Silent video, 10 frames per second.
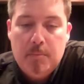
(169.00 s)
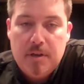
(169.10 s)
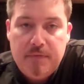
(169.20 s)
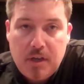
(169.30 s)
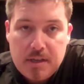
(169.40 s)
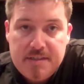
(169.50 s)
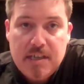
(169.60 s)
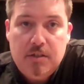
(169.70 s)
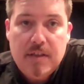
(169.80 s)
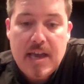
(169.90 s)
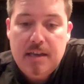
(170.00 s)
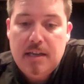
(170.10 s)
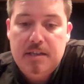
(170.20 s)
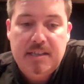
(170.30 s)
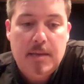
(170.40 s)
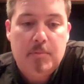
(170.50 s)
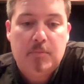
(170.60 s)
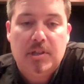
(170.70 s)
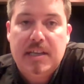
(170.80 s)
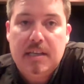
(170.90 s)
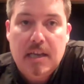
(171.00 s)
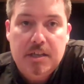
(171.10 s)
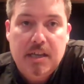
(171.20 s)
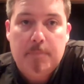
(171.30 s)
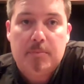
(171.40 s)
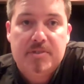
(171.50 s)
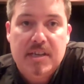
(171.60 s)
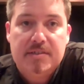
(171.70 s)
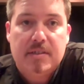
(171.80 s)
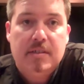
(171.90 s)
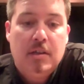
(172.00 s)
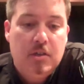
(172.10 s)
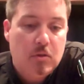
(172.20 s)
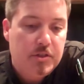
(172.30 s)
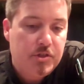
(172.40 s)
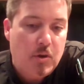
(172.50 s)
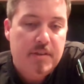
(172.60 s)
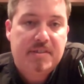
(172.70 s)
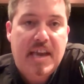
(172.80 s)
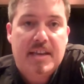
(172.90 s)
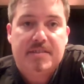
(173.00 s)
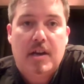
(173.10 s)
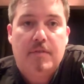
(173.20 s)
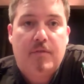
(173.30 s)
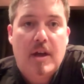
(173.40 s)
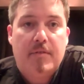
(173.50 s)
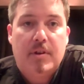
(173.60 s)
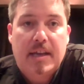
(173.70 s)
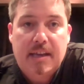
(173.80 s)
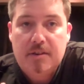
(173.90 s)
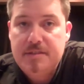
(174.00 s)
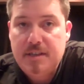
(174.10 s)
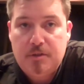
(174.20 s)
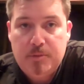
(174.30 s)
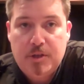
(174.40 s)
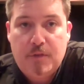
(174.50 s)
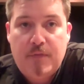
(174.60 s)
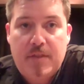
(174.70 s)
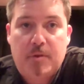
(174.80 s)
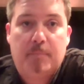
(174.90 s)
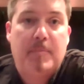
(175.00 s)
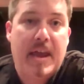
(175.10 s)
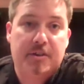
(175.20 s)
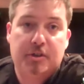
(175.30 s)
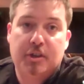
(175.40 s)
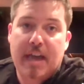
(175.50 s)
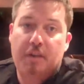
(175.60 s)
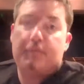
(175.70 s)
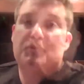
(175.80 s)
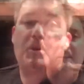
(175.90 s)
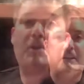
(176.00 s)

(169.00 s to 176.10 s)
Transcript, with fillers: But if you continue that and you keep them clean and you keep them seasoned, you'll enjoy this cast iron forever, and I guarantee it'll be your favorite pan to cook out of as